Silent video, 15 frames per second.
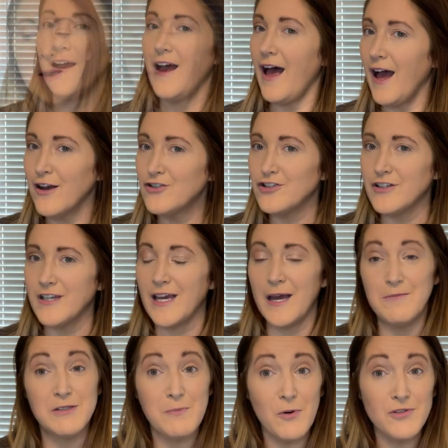Actually,
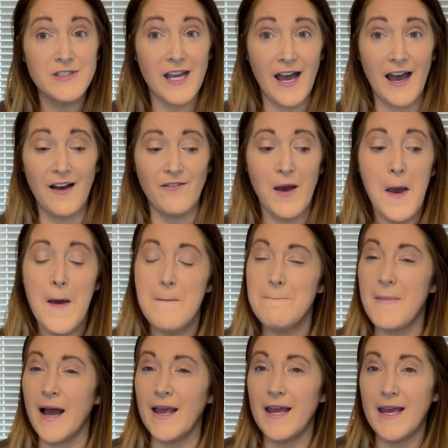I'm supposed to have
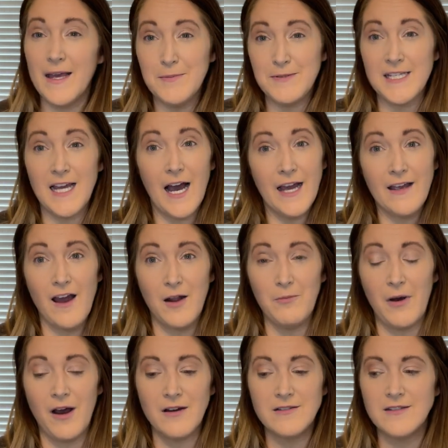my Ipsy Icon
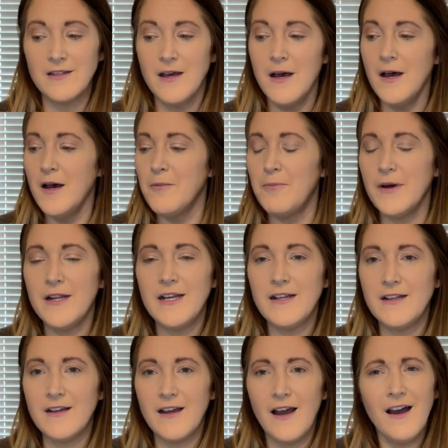box, but
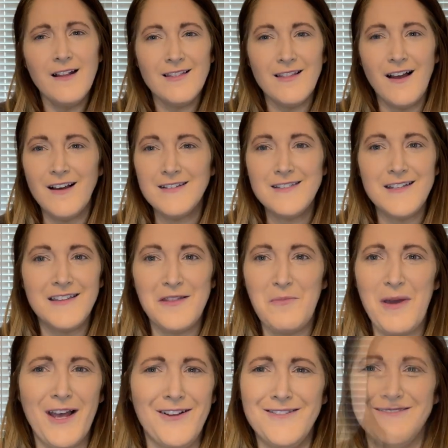it got lost in the
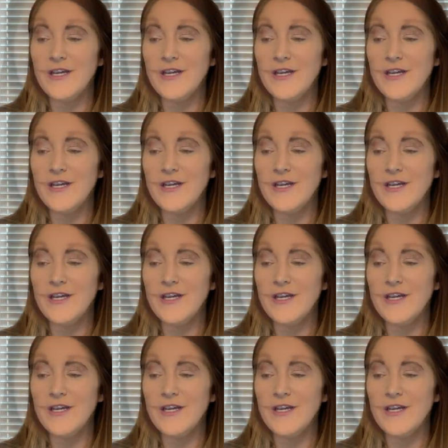mail.